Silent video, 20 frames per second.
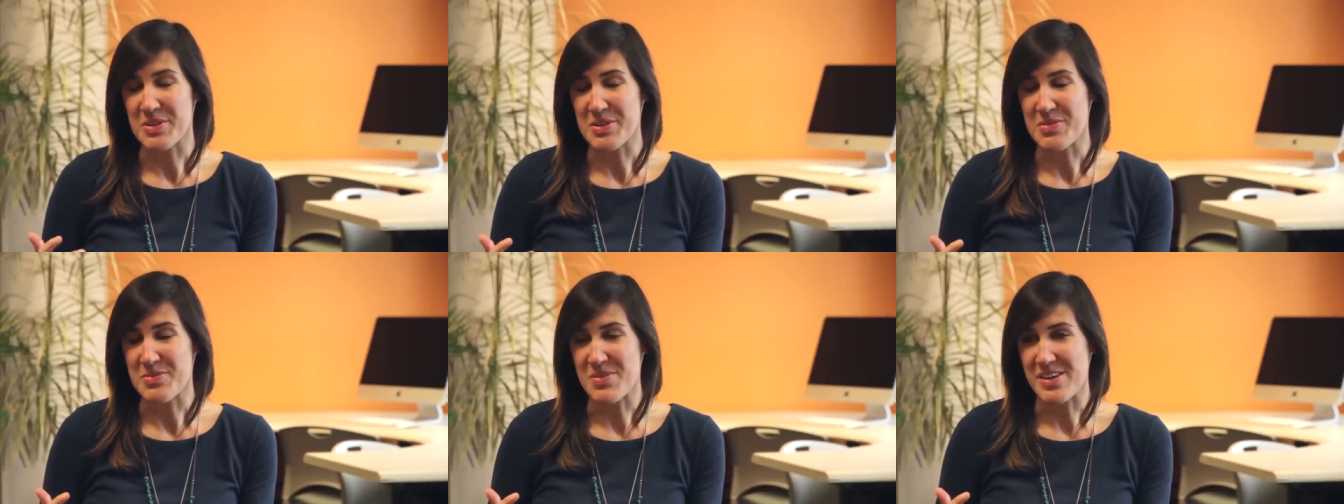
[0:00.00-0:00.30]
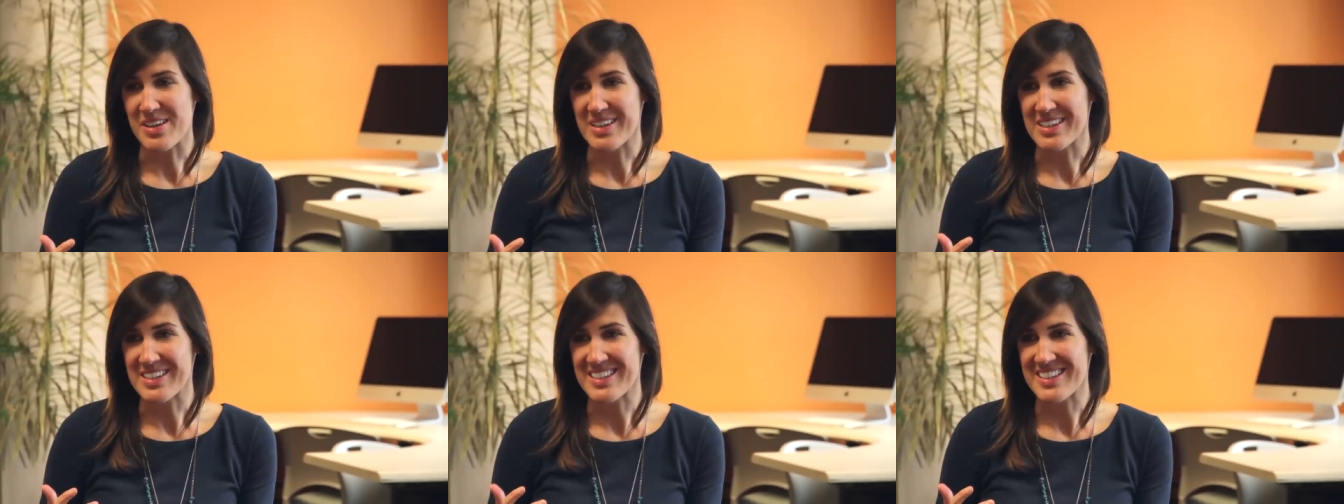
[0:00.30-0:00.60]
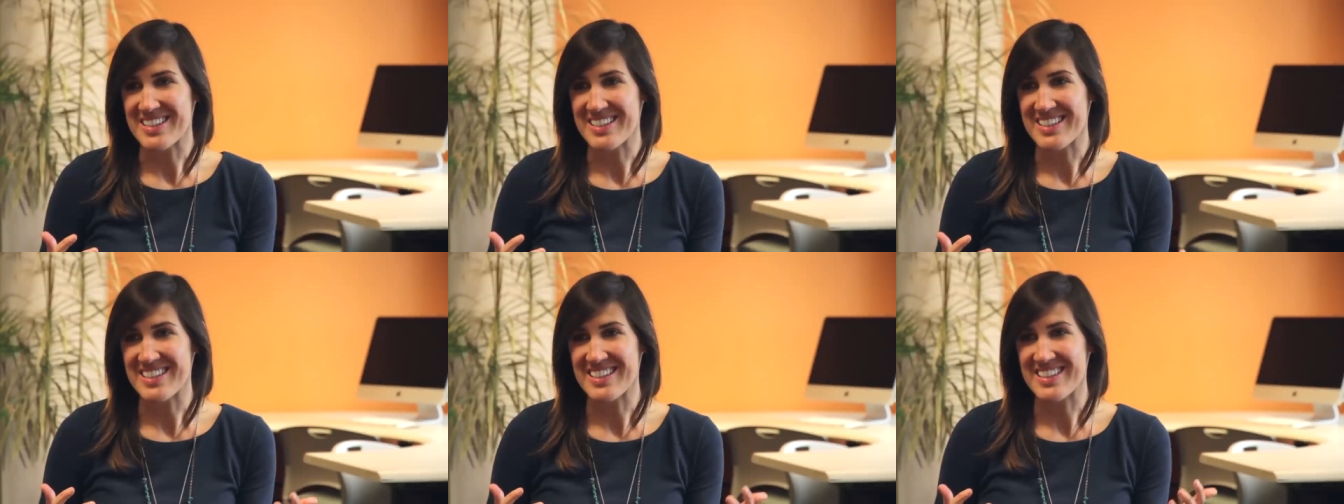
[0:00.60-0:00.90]
We
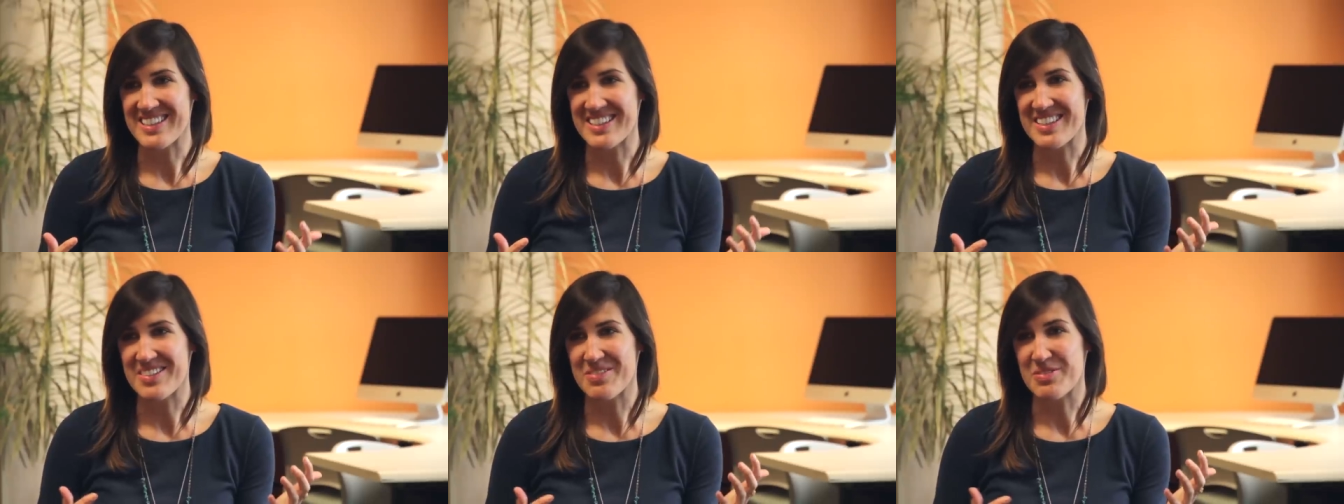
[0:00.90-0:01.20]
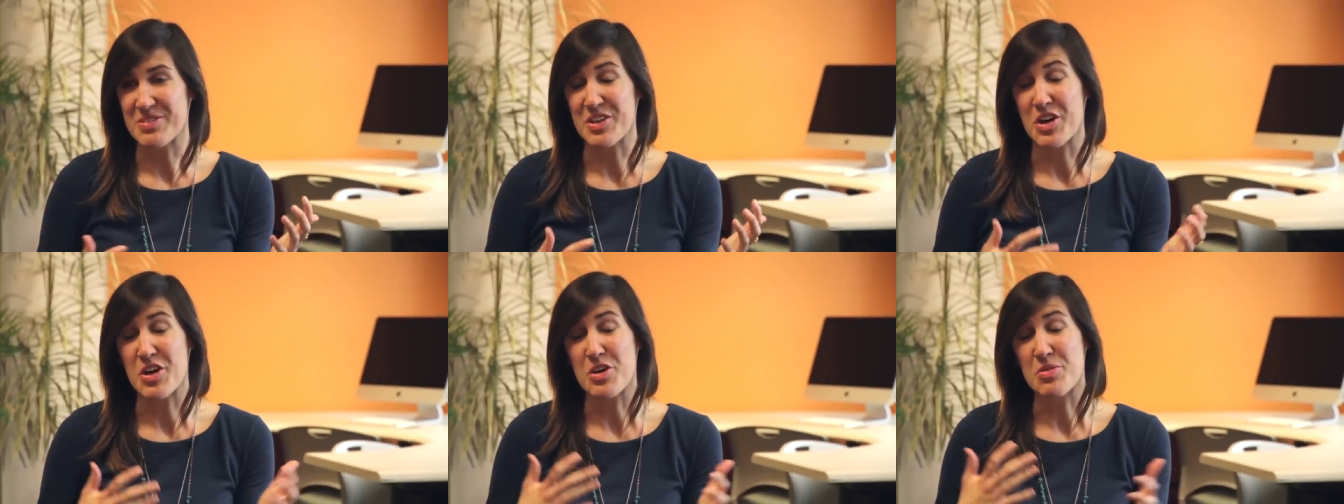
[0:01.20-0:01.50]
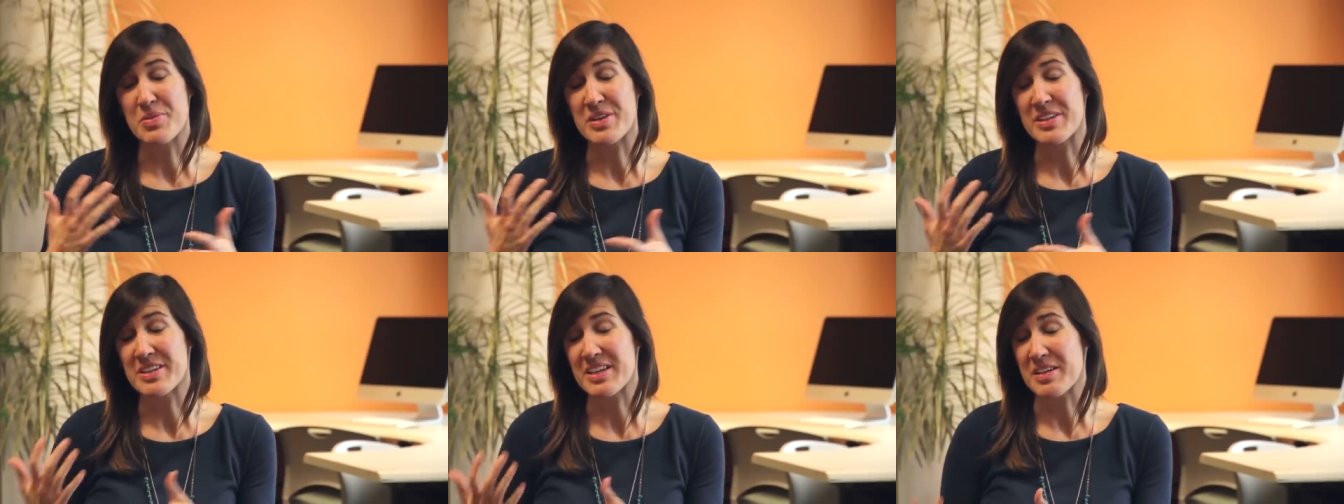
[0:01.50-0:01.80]
want, we're
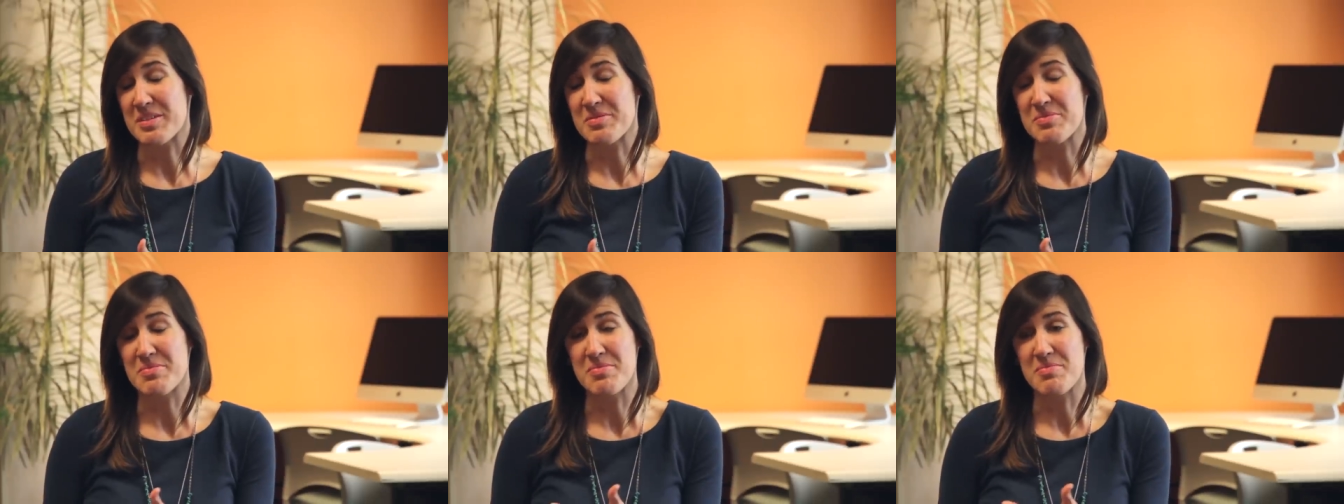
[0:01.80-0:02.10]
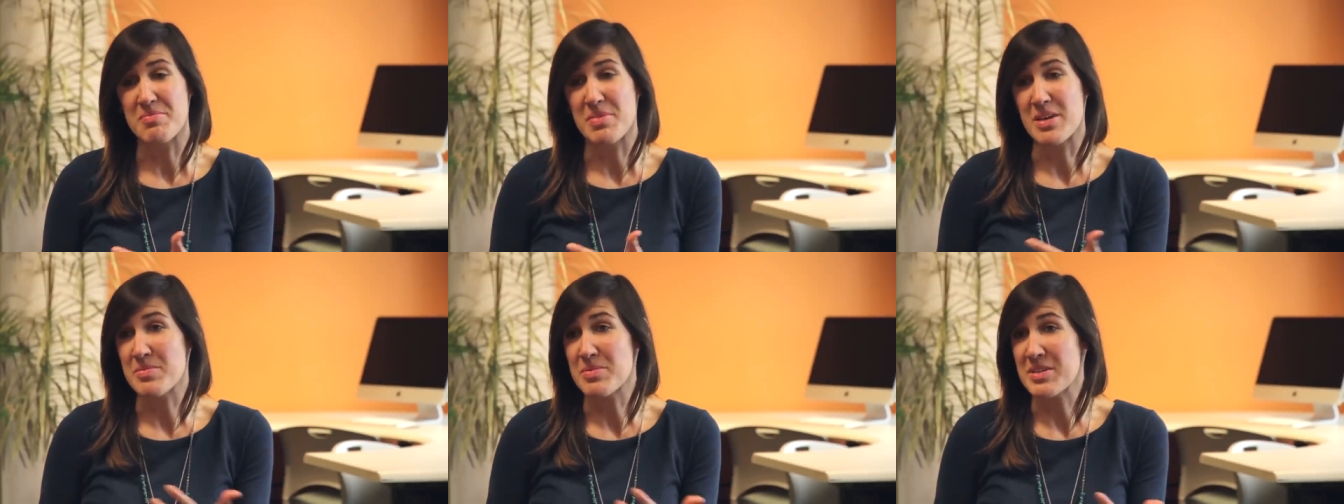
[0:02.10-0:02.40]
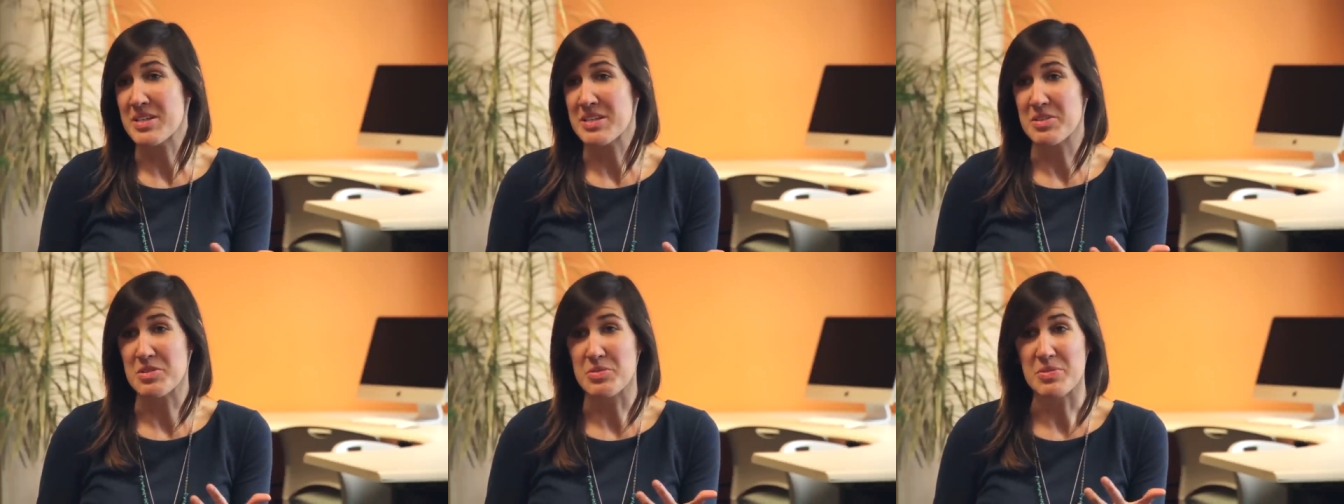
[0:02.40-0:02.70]
hoping that
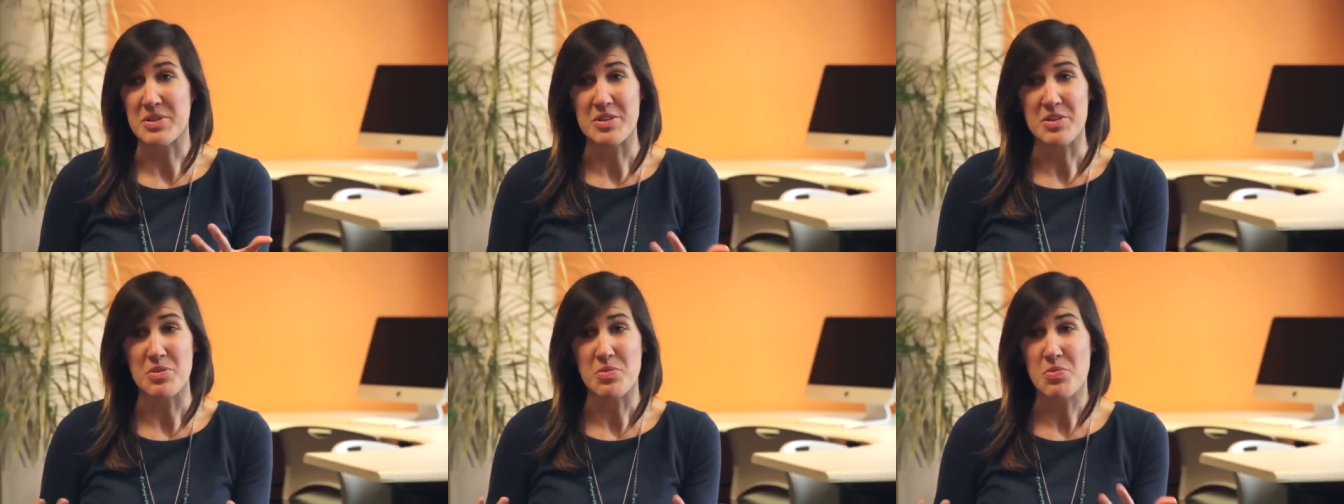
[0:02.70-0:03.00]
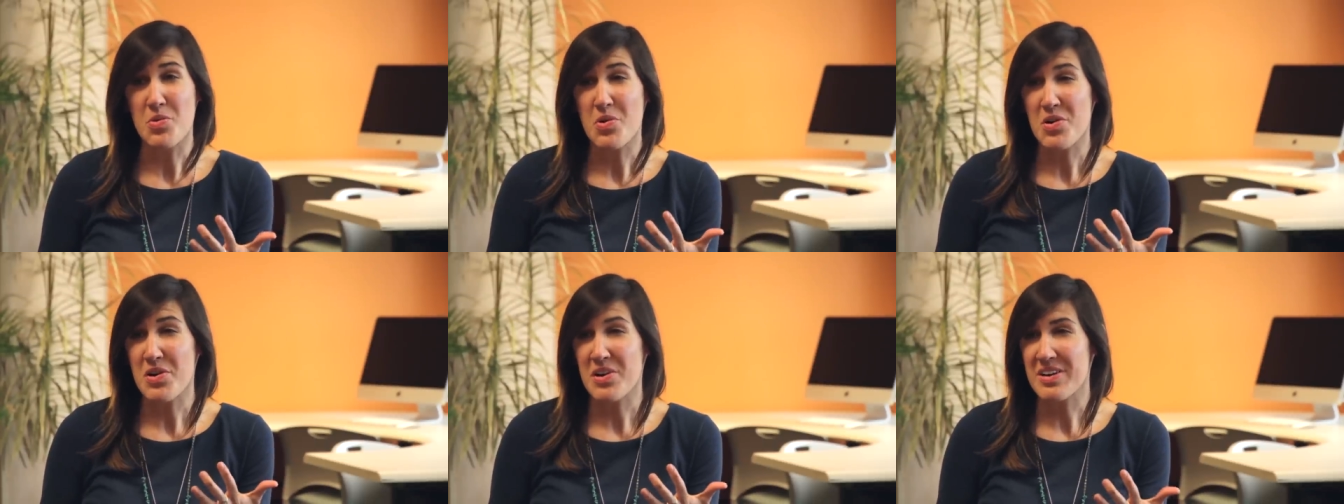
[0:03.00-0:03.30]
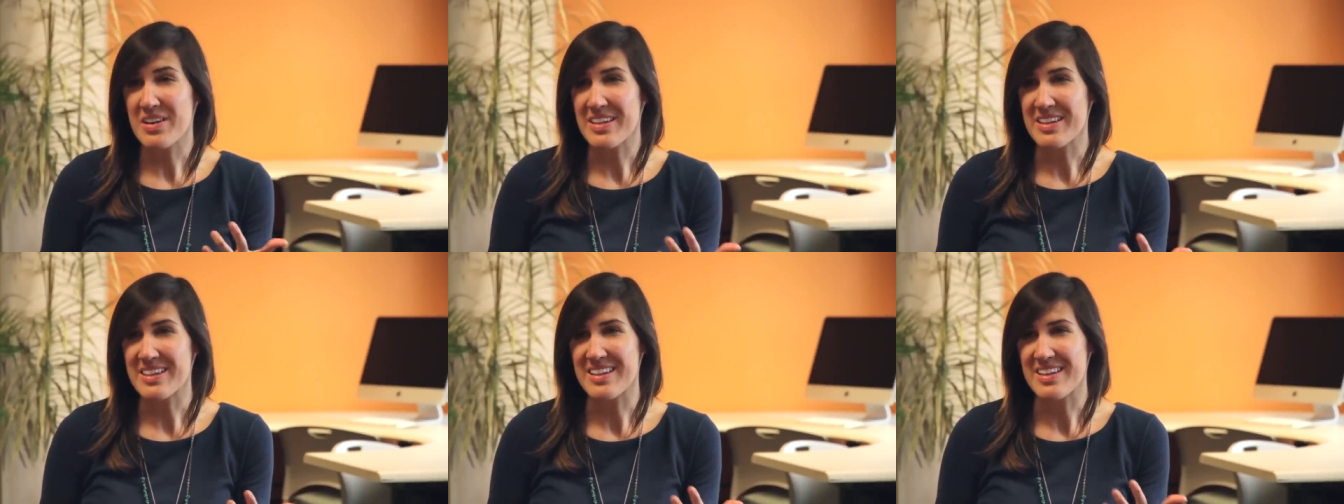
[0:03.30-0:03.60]
maybe it'll win an
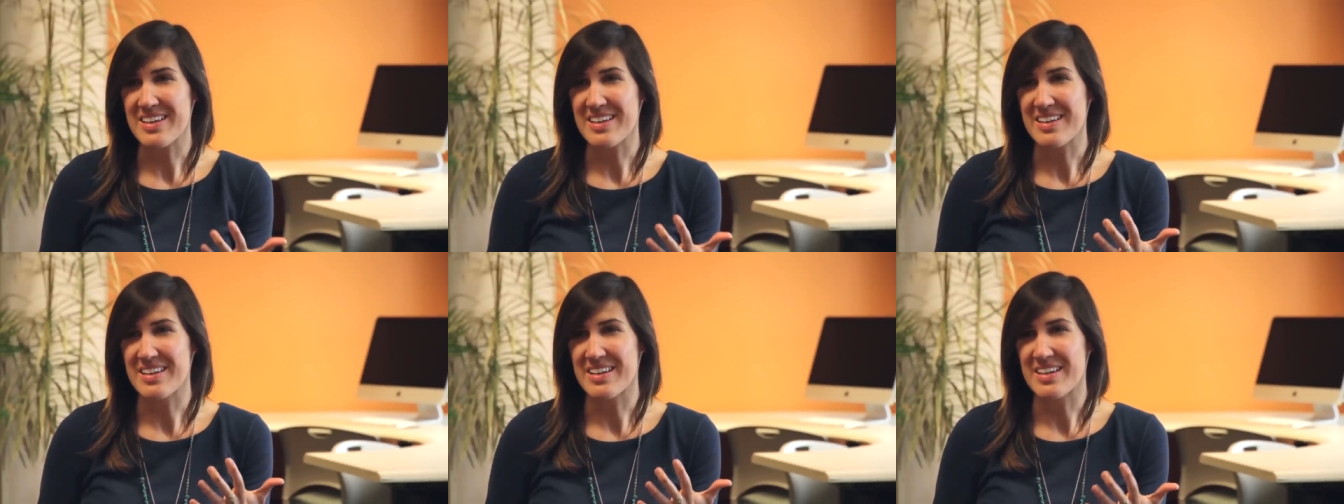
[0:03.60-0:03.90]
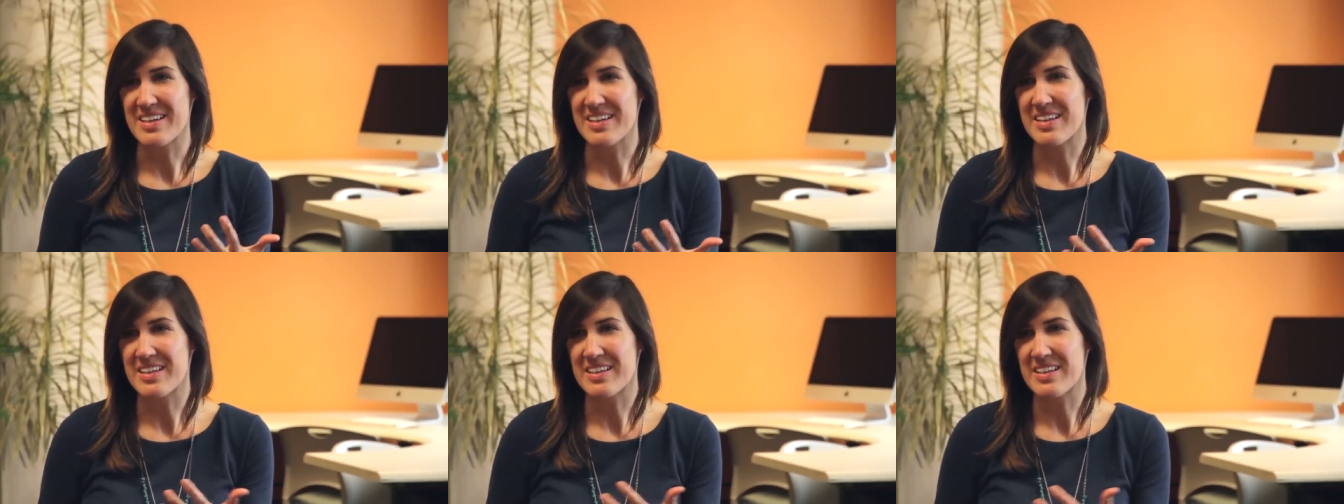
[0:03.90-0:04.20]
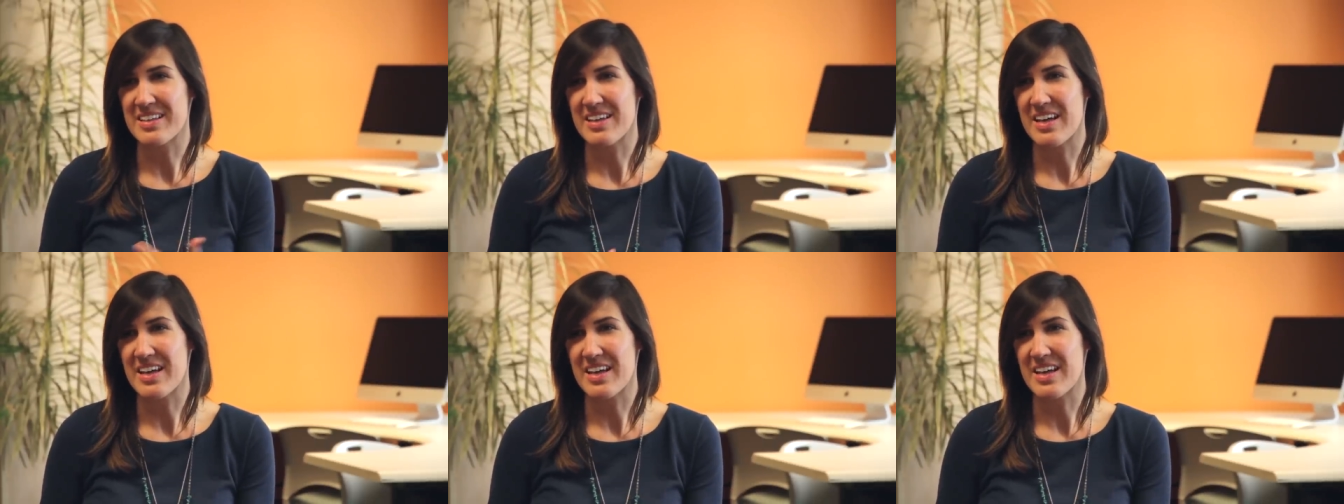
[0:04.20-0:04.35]
award at the